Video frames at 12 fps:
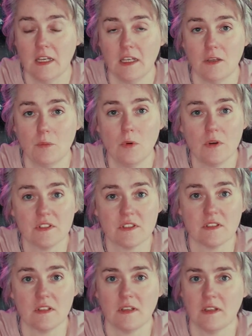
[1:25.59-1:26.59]
It
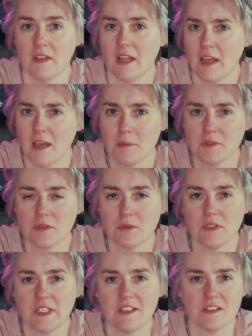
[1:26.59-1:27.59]
was an
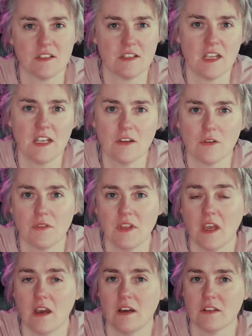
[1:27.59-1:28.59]
absolutely
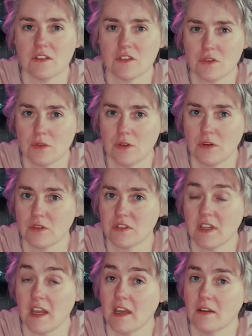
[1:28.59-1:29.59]
state-of-the-art studios.
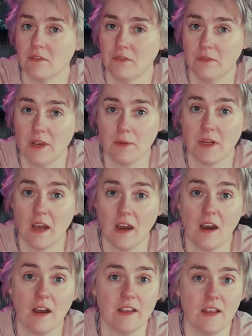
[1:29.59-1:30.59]
They had very
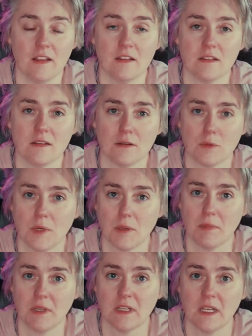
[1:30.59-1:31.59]
high-end
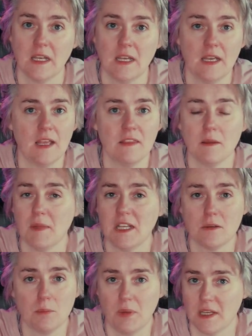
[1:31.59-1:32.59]
equipment and they
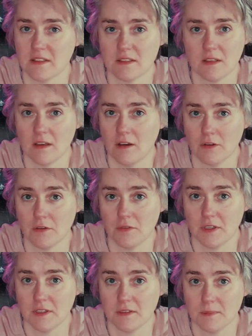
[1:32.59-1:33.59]
made the best out
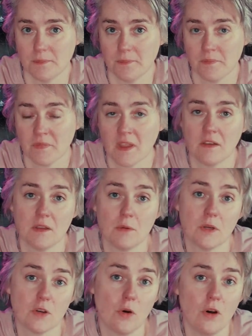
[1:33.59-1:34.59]
of it. They
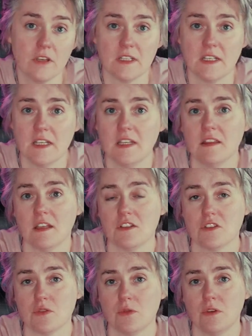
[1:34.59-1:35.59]
recorded in that
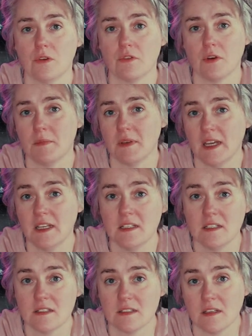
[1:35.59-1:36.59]
studio from
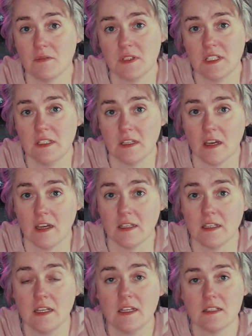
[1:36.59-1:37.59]

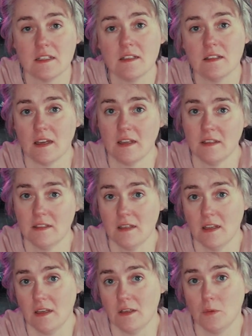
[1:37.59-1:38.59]
1979 till
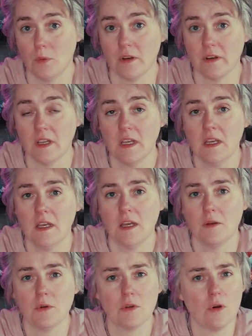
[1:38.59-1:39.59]
1981
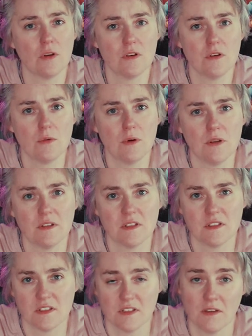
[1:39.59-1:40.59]
and recorded around
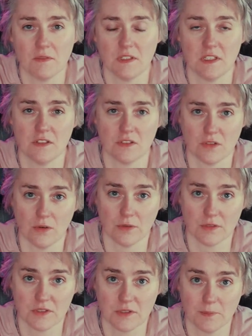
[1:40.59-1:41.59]
70
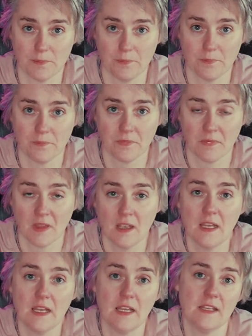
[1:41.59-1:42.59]
songs.
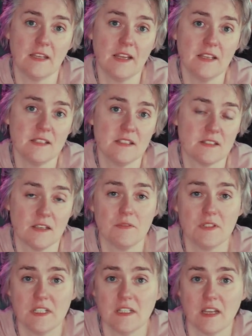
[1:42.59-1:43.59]
In
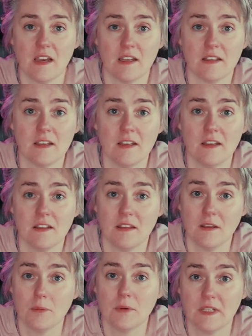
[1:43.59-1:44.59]
1979,
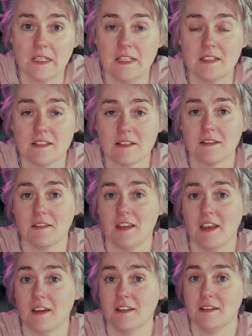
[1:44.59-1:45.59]
they released
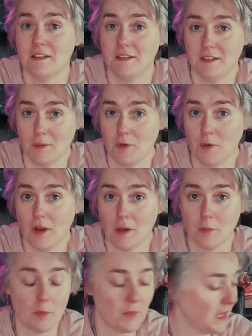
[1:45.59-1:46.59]
their debut
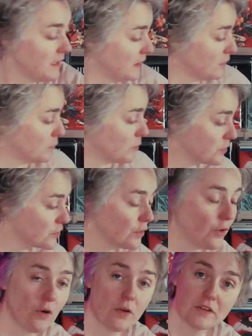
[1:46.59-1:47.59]
album and it was
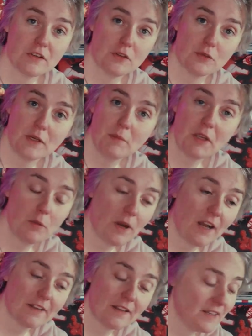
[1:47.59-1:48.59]
called Dreaming
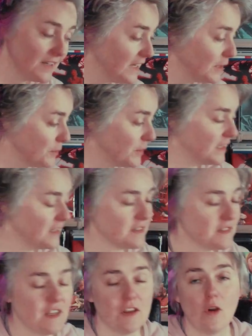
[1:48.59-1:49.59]
Wild, and here it
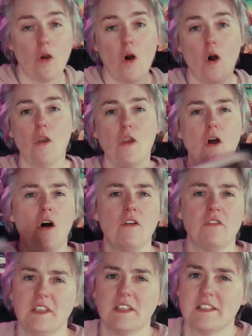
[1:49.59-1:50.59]
is in all
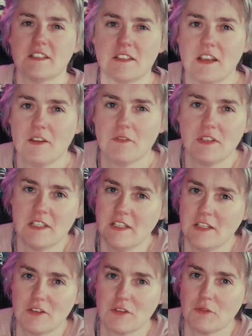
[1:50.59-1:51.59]
of its
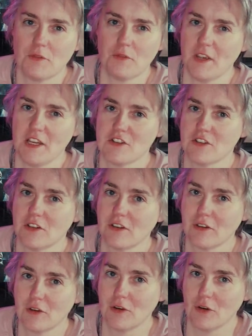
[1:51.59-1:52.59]
70s fashioned
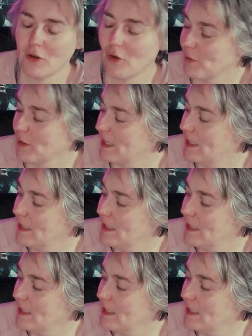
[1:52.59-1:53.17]
glory.